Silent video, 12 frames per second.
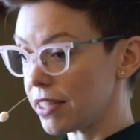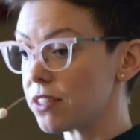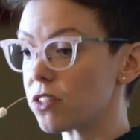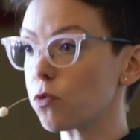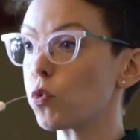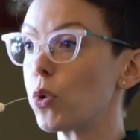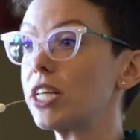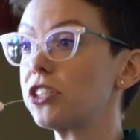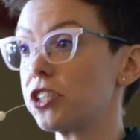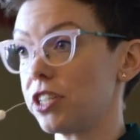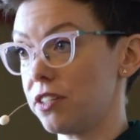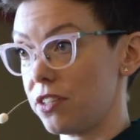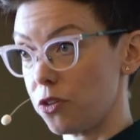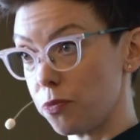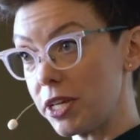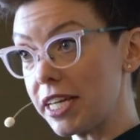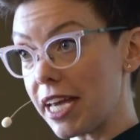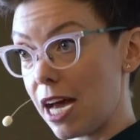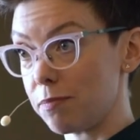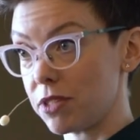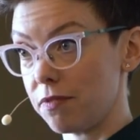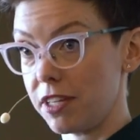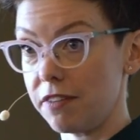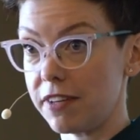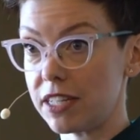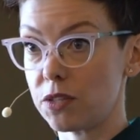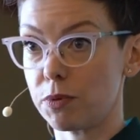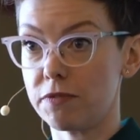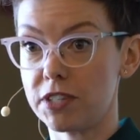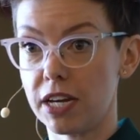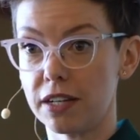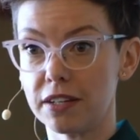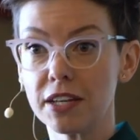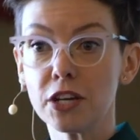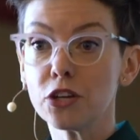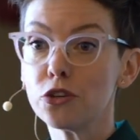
lists of questions and recaps of the events we've done.